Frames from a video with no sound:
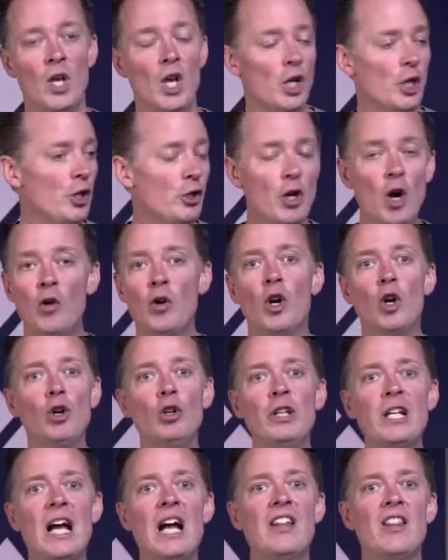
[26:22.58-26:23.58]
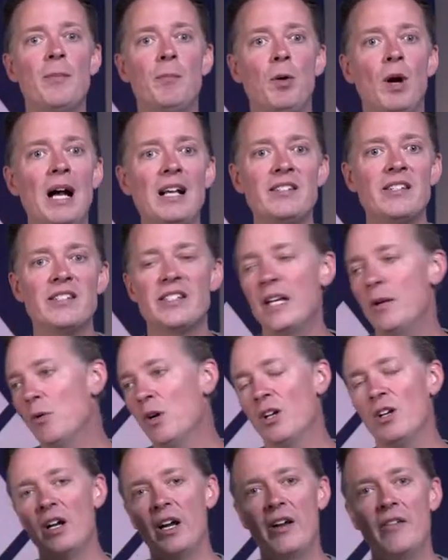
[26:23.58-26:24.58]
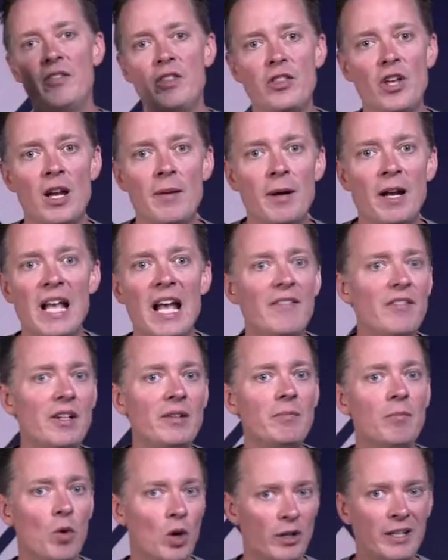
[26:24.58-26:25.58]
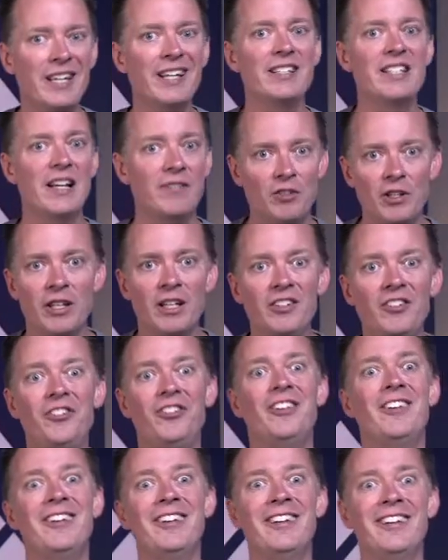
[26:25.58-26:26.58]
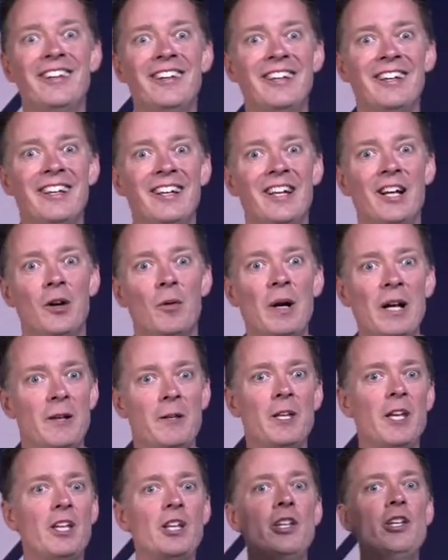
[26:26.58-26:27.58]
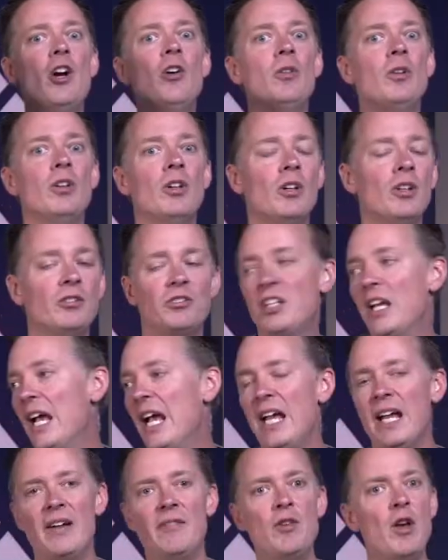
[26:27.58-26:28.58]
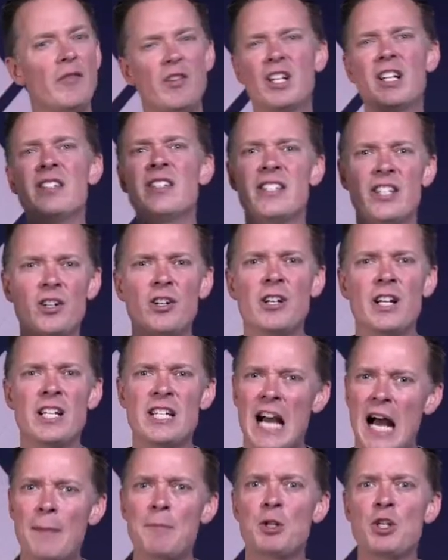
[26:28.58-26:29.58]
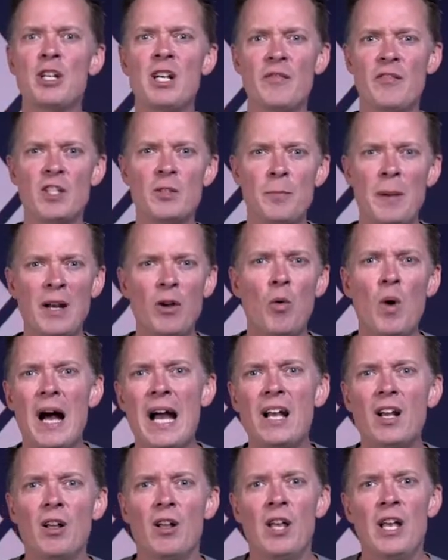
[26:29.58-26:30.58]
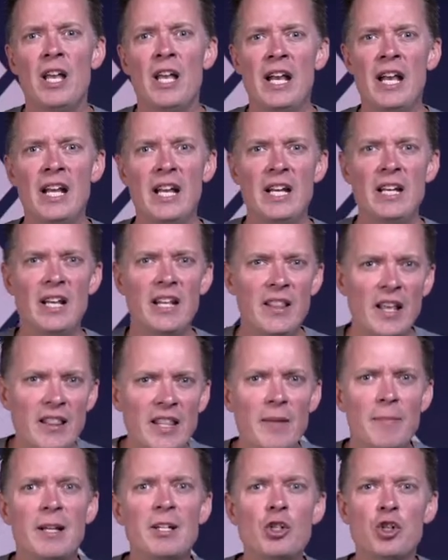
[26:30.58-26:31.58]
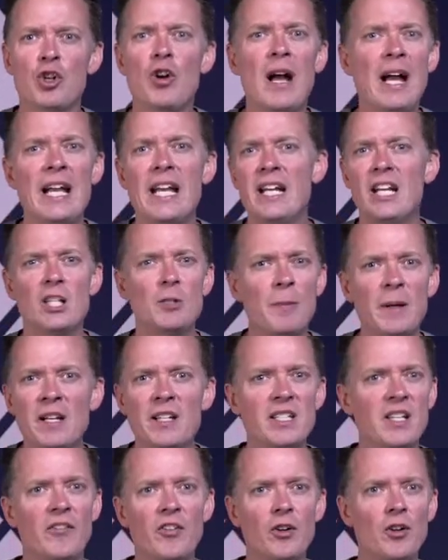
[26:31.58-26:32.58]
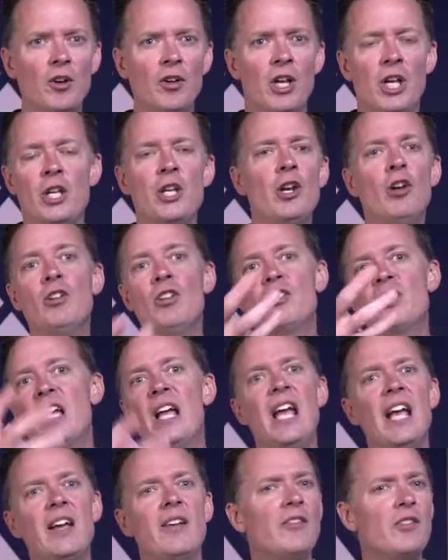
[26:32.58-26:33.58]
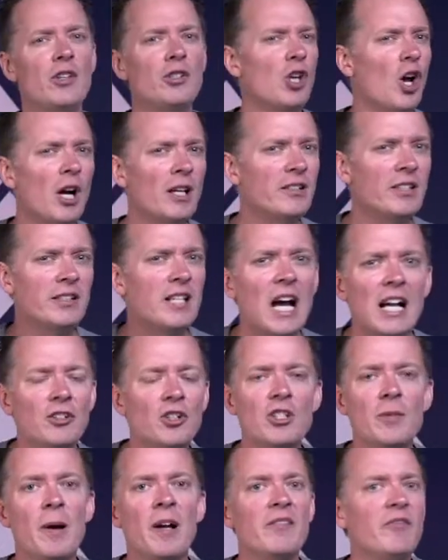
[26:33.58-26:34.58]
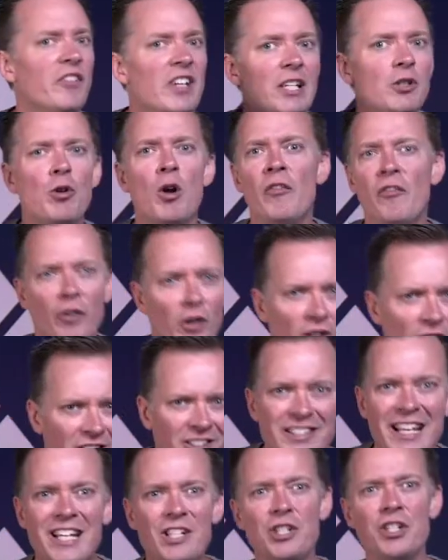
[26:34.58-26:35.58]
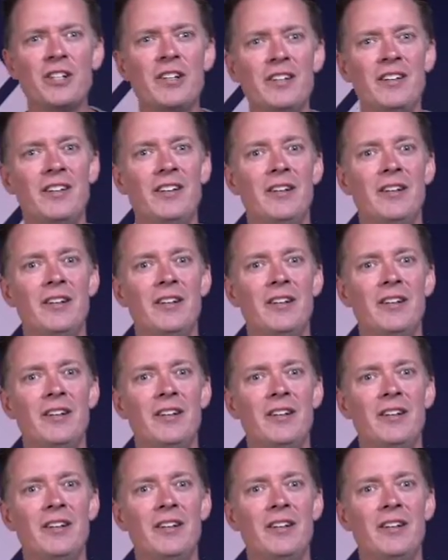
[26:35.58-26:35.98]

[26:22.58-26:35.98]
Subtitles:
you don't early on in the process say, well, have you thought about having more kids after this? Right? You don't say, hey, have you ever considered adoption if it's been a while and that they've been trying, it's been a difficult. You don't say, hey, have you talked to doctors about in vitro fertilization?